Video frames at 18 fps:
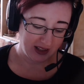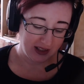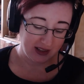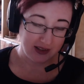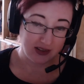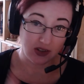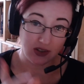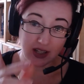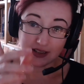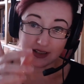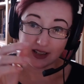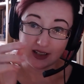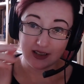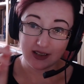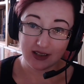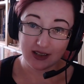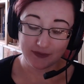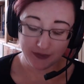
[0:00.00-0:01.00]
So that's
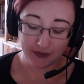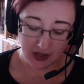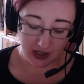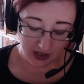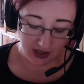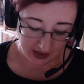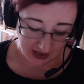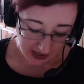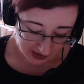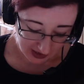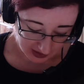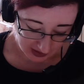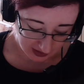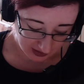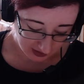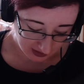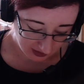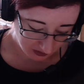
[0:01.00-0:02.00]
it. That
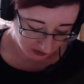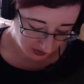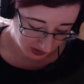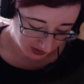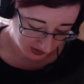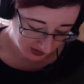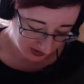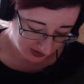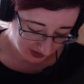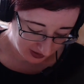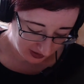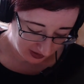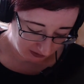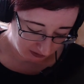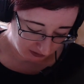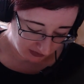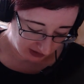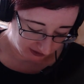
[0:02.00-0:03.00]
was
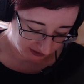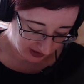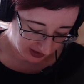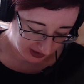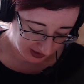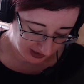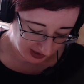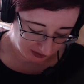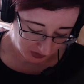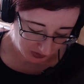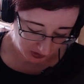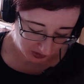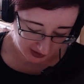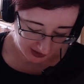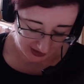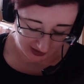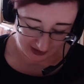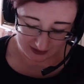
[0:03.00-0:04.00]
my final
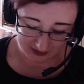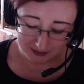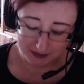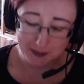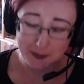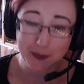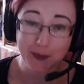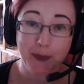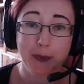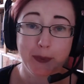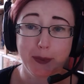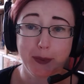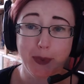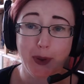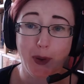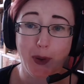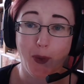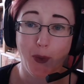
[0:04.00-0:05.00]
unboxing.
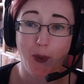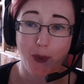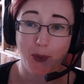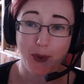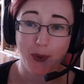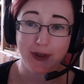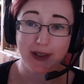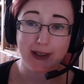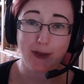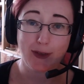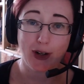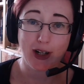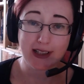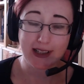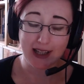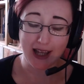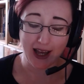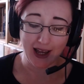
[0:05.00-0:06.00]
Oh, that's very
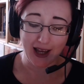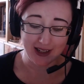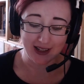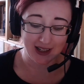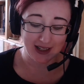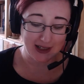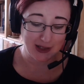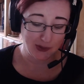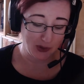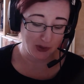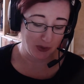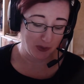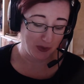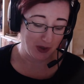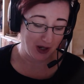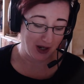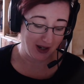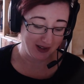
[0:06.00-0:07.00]
sad, at least for a
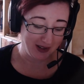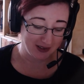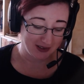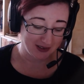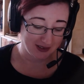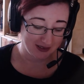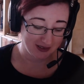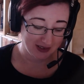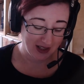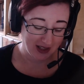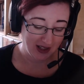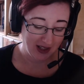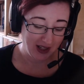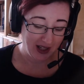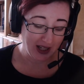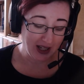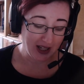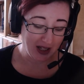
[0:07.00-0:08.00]
while.
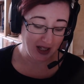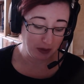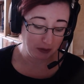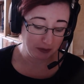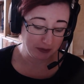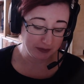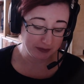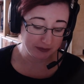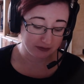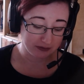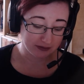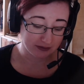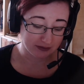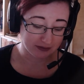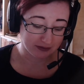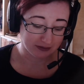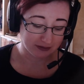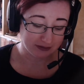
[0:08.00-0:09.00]

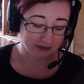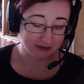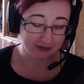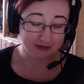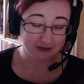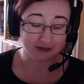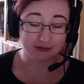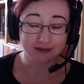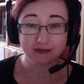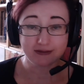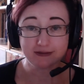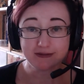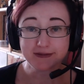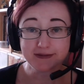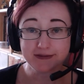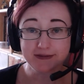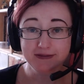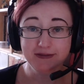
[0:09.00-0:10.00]

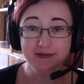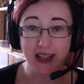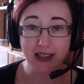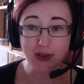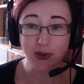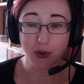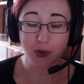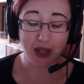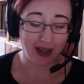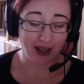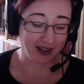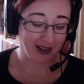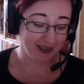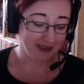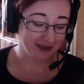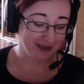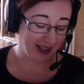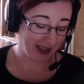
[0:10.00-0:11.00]
That's okay.
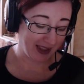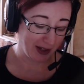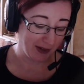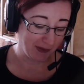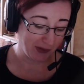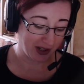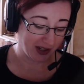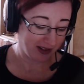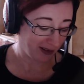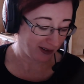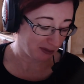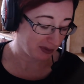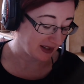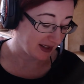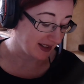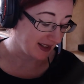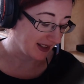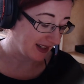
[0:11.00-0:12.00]
I think I've got enough
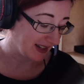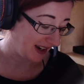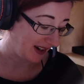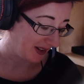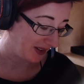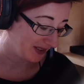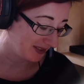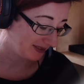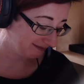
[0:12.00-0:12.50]
presents now.